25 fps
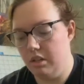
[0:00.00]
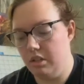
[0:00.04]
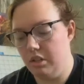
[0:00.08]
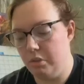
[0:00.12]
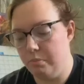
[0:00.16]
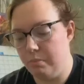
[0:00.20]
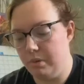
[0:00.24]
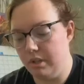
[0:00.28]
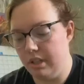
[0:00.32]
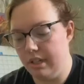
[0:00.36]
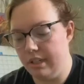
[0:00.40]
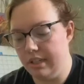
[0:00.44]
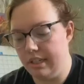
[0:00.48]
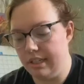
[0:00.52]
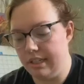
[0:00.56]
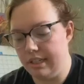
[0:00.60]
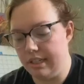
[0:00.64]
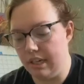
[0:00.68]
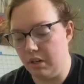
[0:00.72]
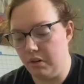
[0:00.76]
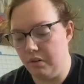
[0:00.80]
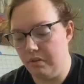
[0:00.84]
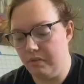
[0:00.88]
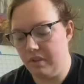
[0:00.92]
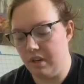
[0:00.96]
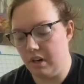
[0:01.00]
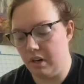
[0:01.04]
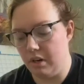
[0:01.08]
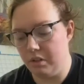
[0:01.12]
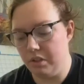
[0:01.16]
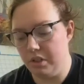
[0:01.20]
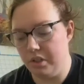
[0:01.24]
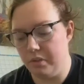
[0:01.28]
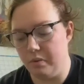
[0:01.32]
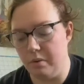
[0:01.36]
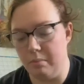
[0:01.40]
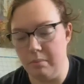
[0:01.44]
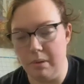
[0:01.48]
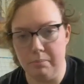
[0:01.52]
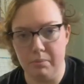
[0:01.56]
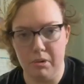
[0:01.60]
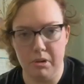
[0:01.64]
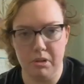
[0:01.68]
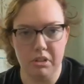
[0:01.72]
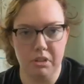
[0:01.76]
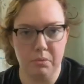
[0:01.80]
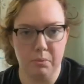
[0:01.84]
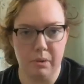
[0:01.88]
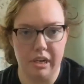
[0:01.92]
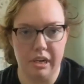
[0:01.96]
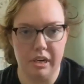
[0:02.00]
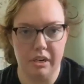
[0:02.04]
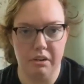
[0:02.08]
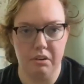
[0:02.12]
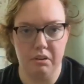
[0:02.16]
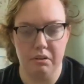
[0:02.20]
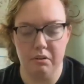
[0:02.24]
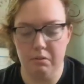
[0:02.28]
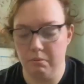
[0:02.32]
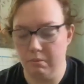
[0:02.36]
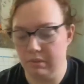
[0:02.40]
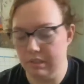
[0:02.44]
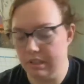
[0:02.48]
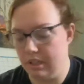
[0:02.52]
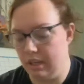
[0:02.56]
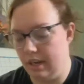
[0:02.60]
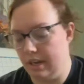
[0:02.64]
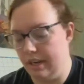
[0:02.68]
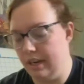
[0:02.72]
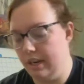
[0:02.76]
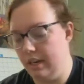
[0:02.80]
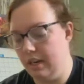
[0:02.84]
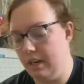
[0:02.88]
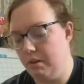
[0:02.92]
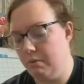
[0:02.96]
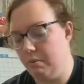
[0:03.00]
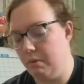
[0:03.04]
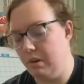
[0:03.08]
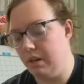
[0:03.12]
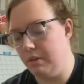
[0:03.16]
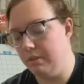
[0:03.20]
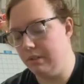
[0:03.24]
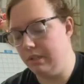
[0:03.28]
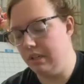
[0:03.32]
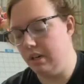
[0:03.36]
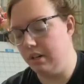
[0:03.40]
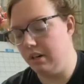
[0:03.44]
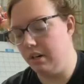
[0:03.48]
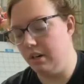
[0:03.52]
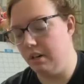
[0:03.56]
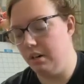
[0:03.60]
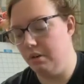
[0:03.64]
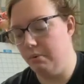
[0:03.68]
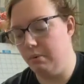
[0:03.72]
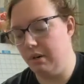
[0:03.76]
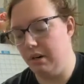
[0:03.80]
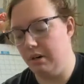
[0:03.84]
super lazy self that also remembers what it was like when I was younger,